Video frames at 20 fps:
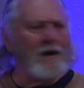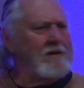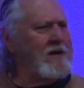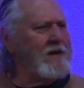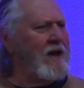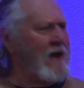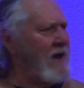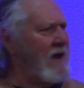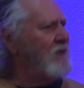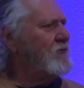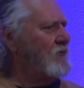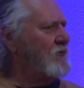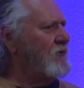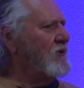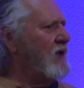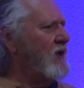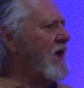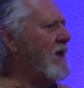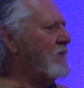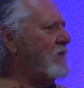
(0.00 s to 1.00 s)
do you haste the
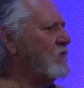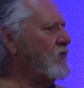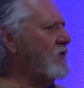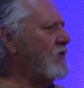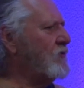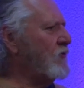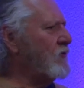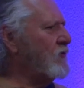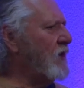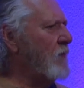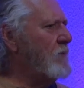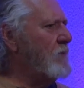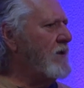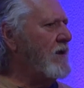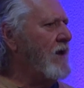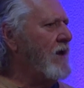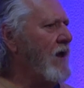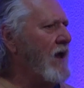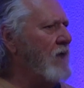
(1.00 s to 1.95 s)
day of Jesus coming